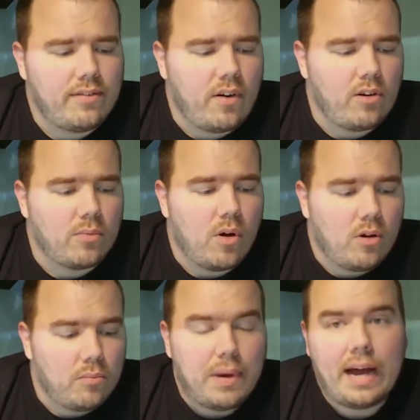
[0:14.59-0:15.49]
I've heard them
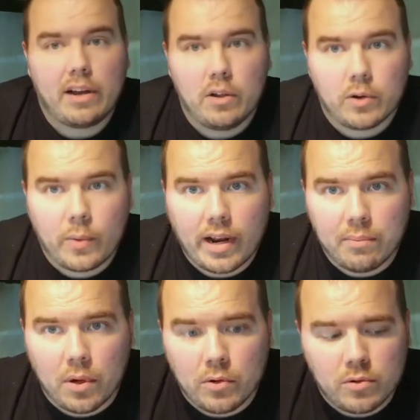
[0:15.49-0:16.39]
called bicolor
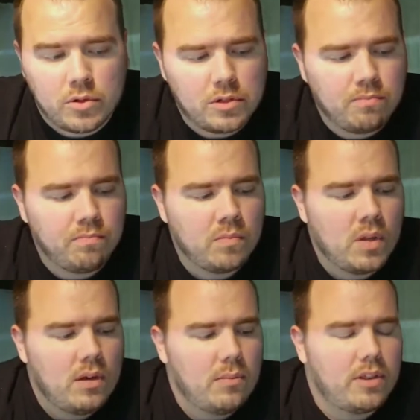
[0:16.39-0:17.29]
rainbows,
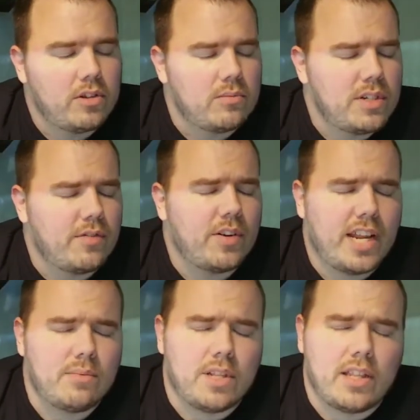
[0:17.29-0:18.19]
but there's some
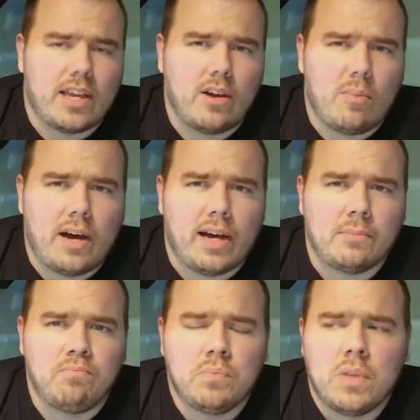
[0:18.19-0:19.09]
different names that they go by.